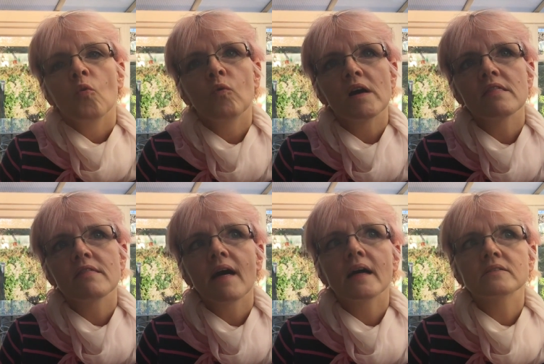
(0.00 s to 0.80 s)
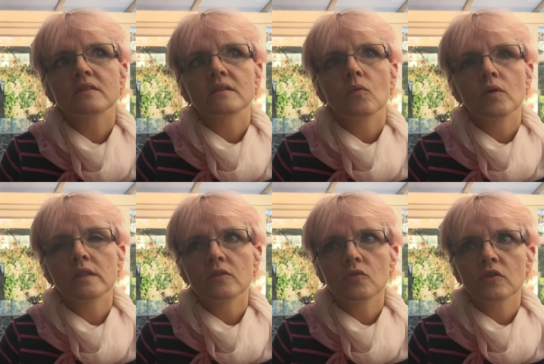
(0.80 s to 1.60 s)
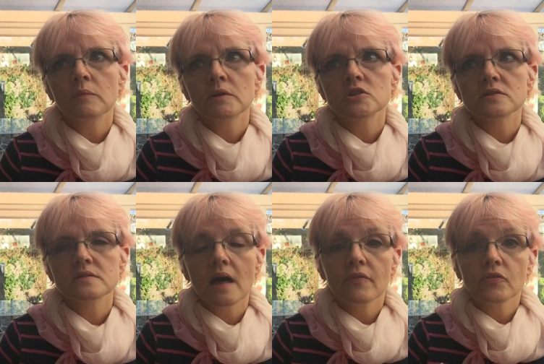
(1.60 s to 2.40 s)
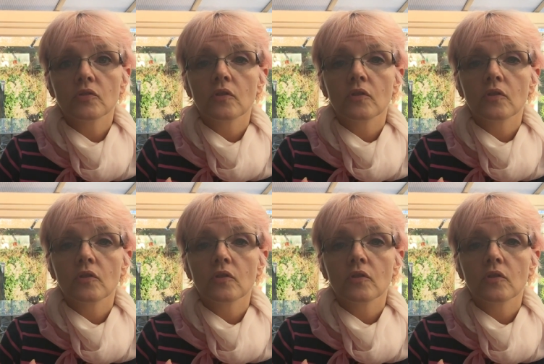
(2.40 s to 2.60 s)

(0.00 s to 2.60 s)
whether those are images that